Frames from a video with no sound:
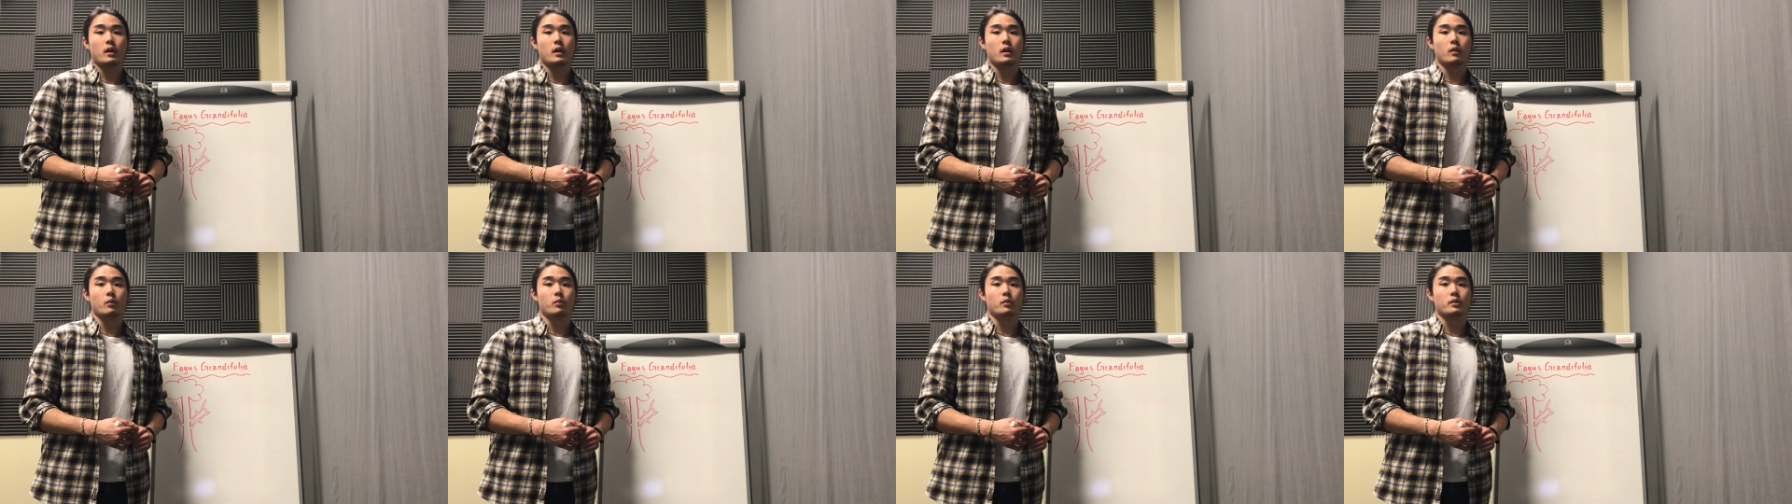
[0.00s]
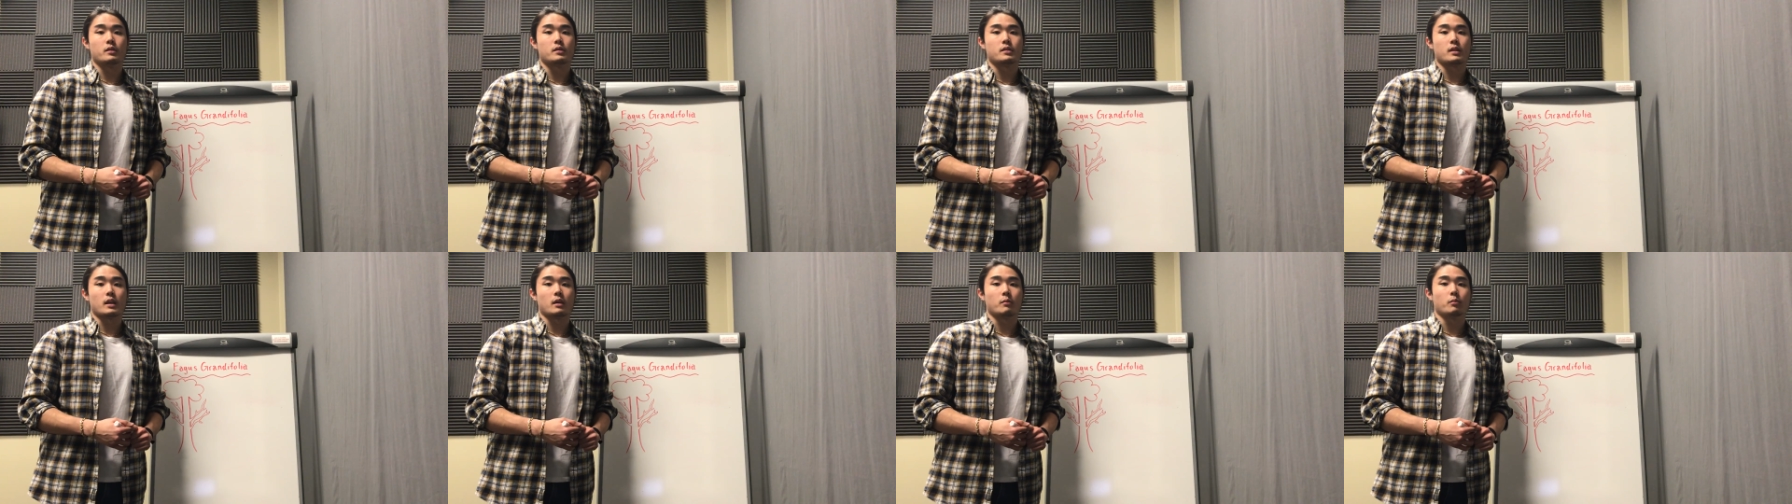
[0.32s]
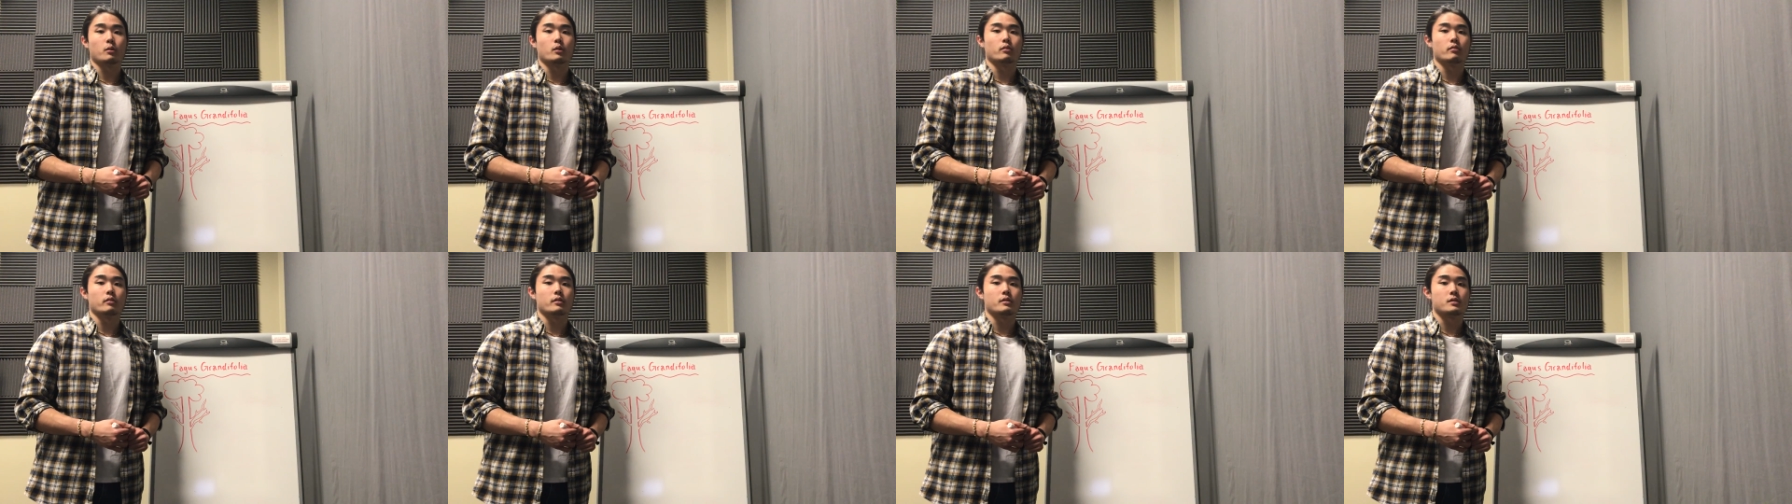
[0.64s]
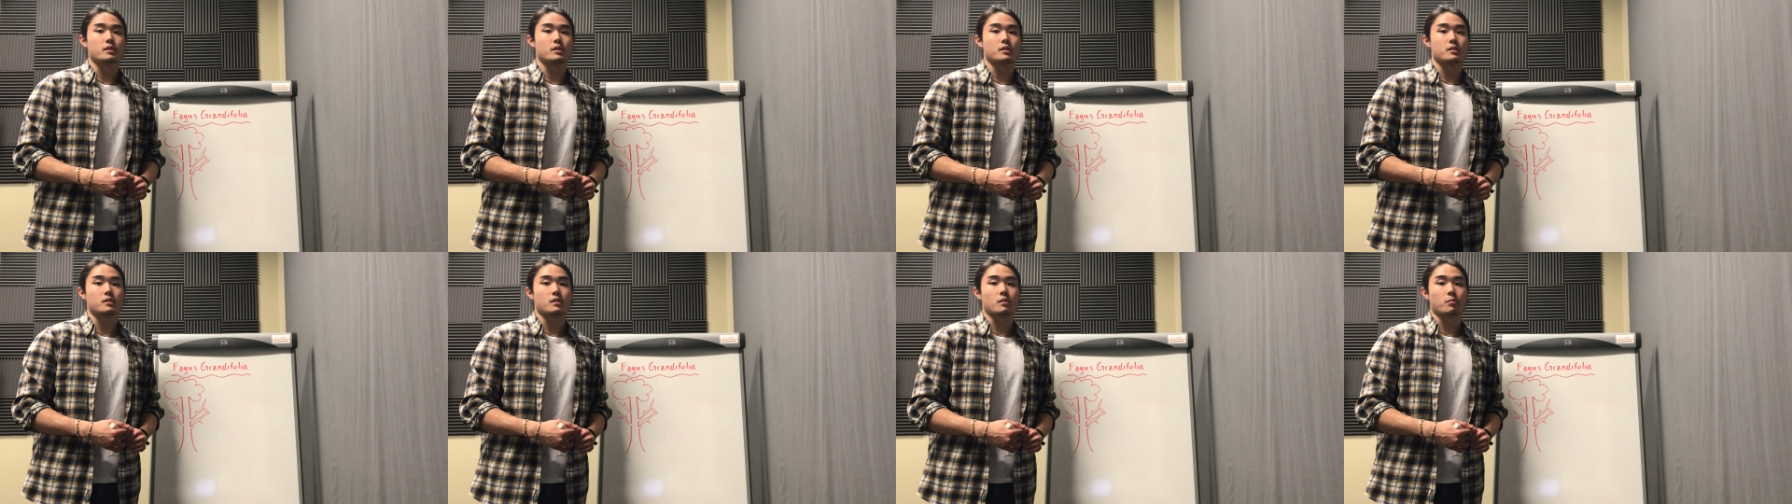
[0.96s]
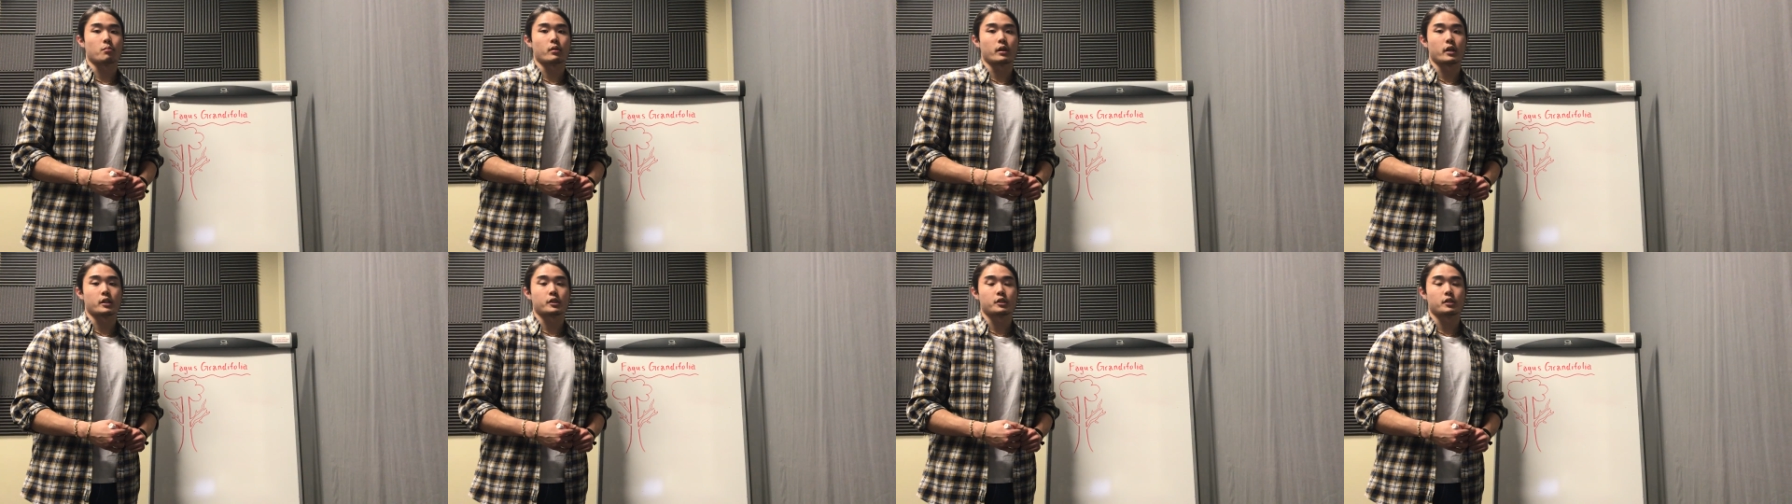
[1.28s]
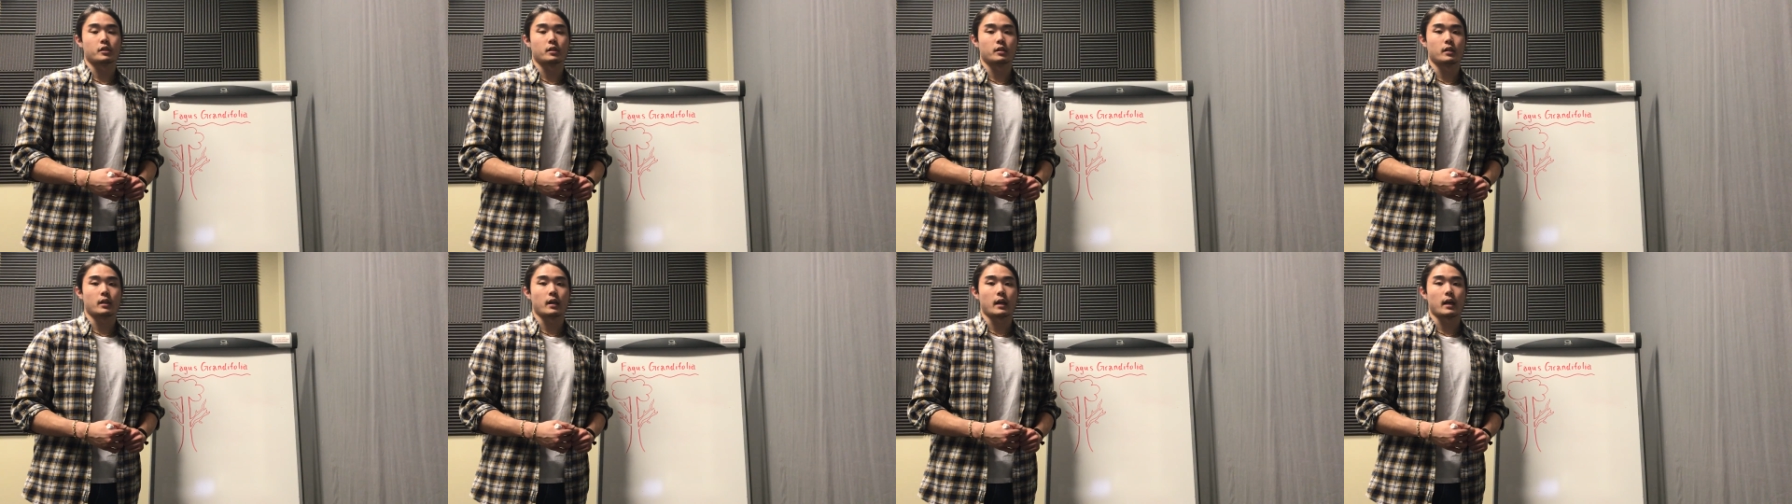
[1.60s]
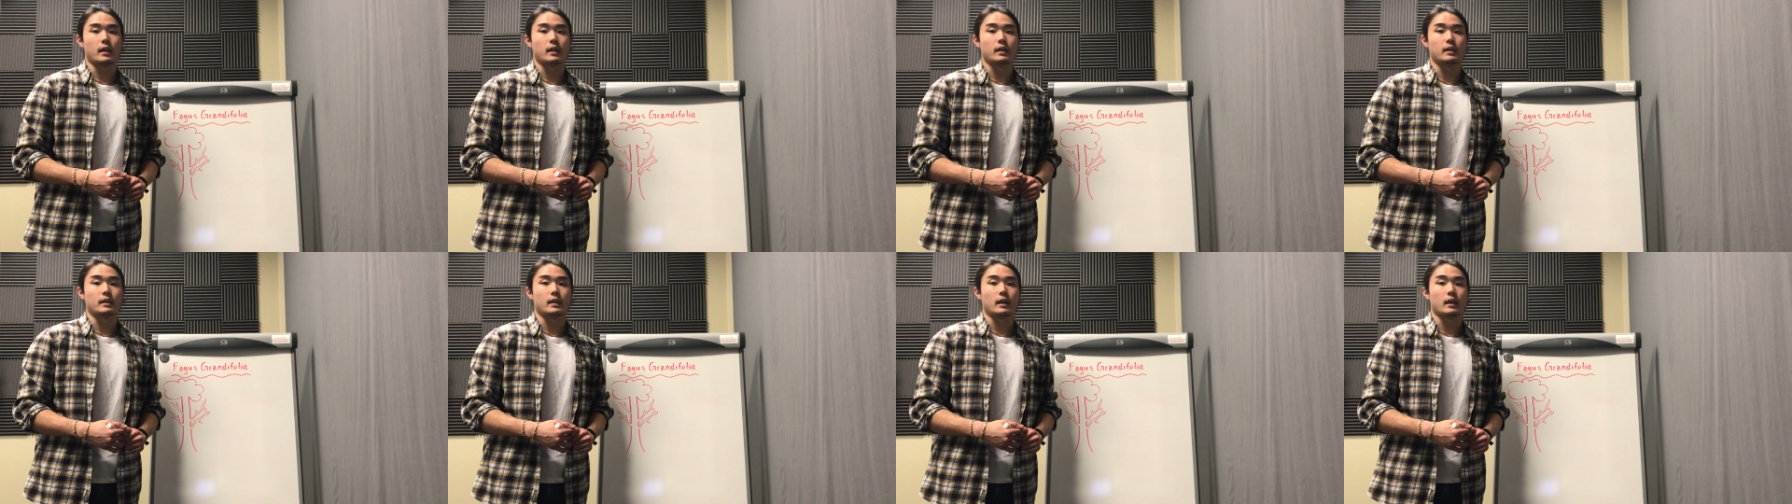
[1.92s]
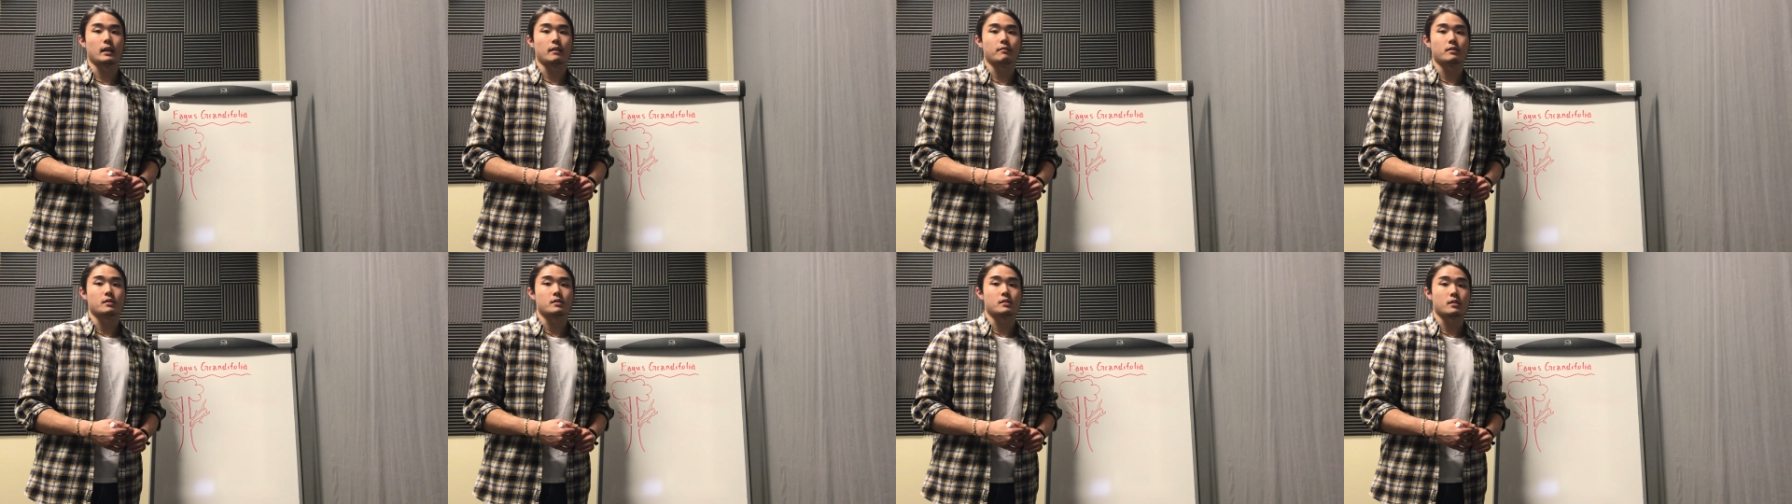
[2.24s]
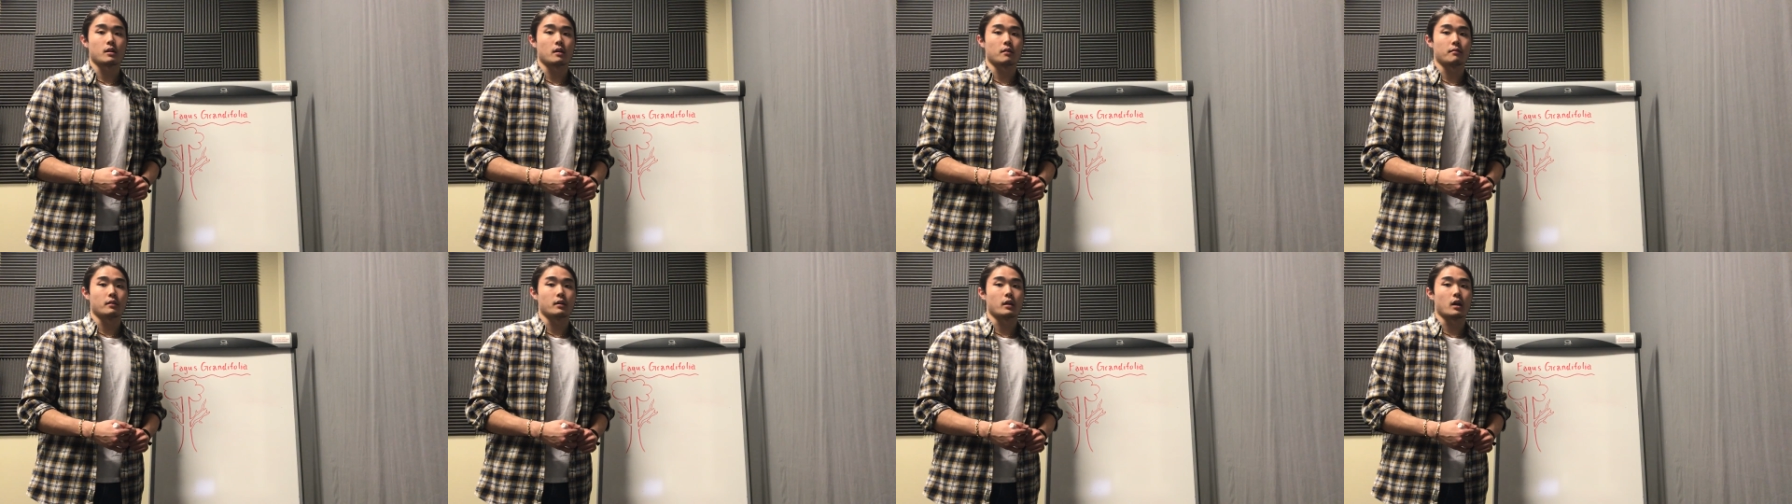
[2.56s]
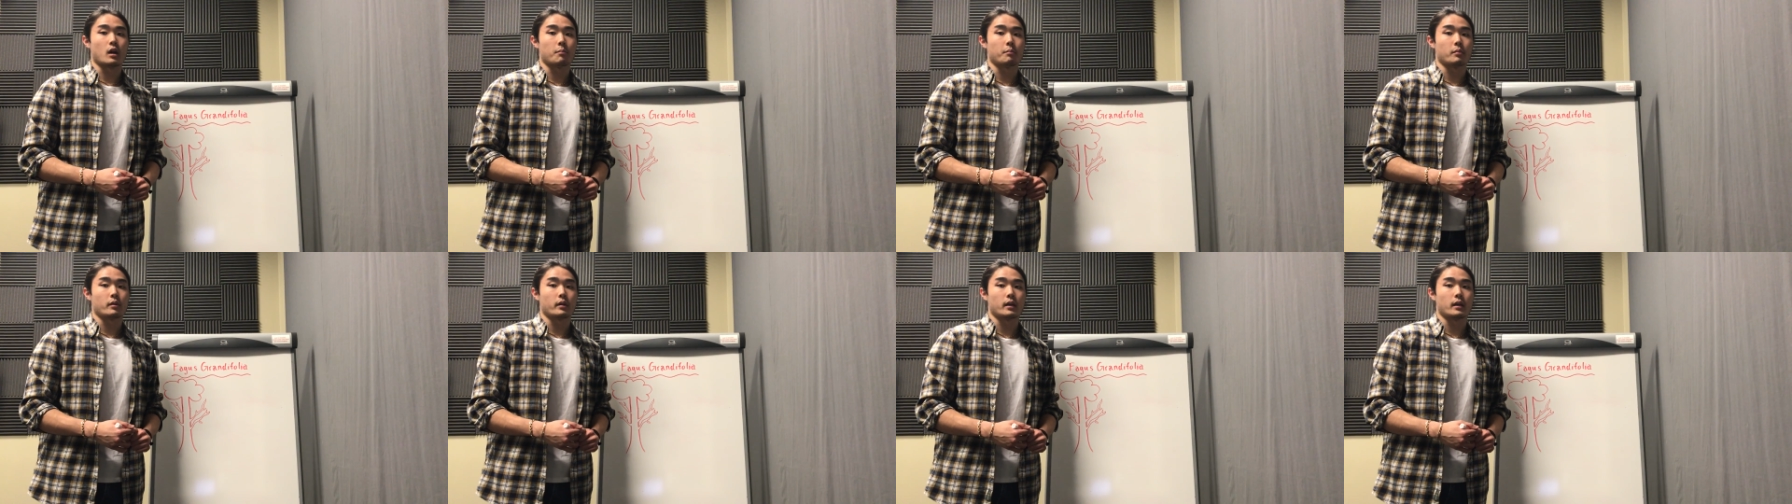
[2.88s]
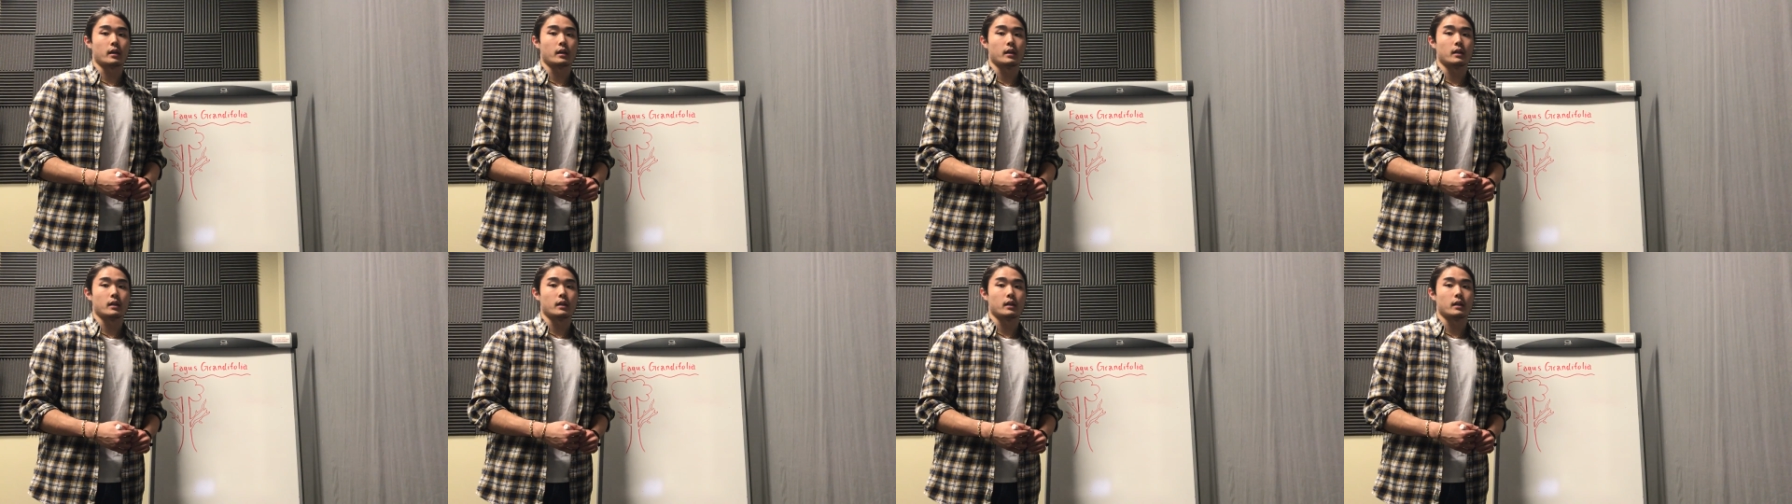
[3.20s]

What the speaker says: It was able to resist suppression, and it gave itself an upper